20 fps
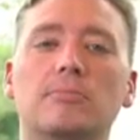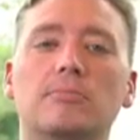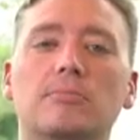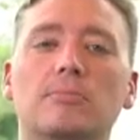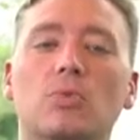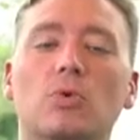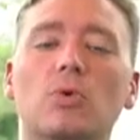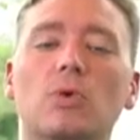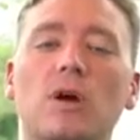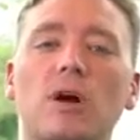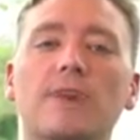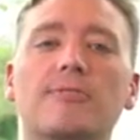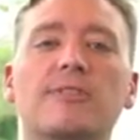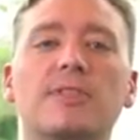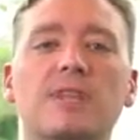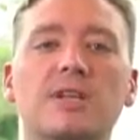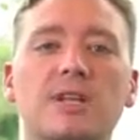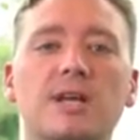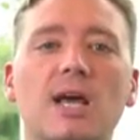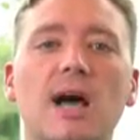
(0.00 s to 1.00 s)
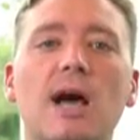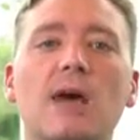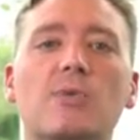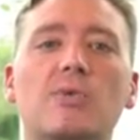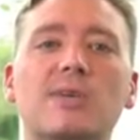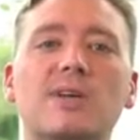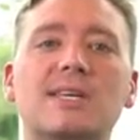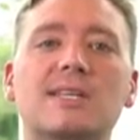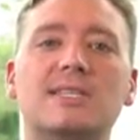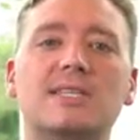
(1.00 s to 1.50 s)
More often than
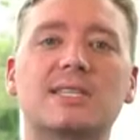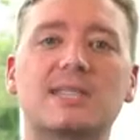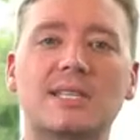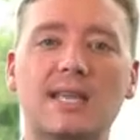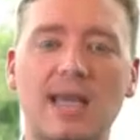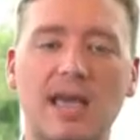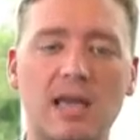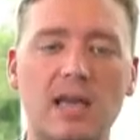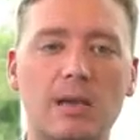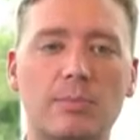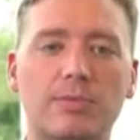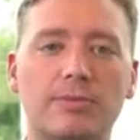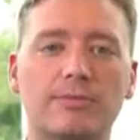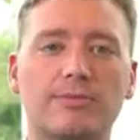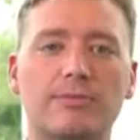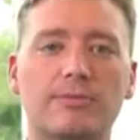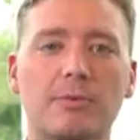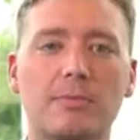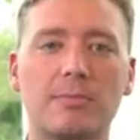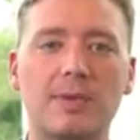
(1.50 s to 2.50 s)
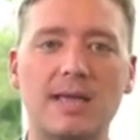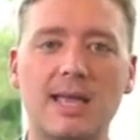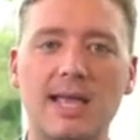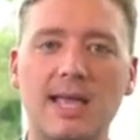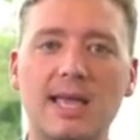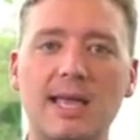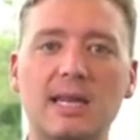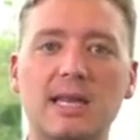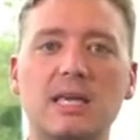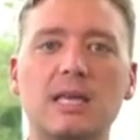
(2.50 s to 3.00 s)
not, we escape from
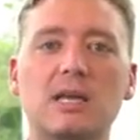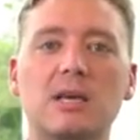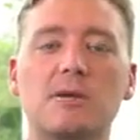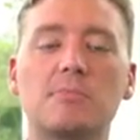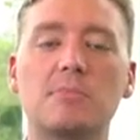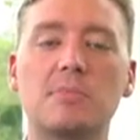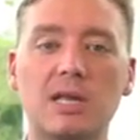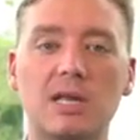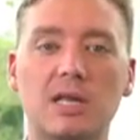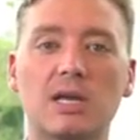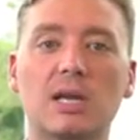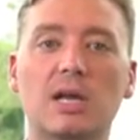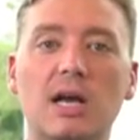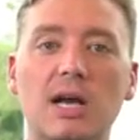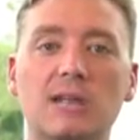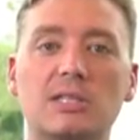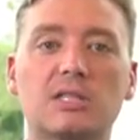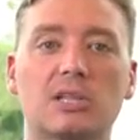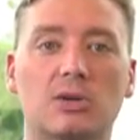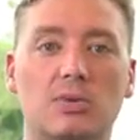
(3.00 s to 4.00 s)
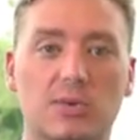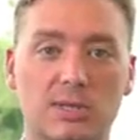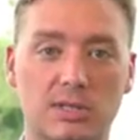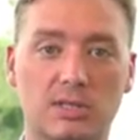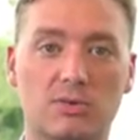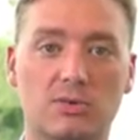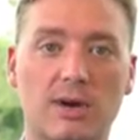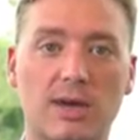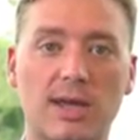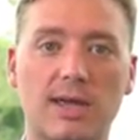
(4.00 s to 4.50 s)
any immediate
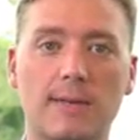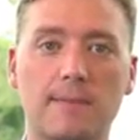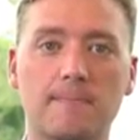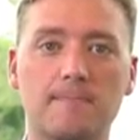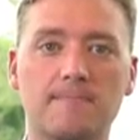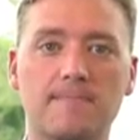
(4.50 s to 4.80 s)
consequences, right?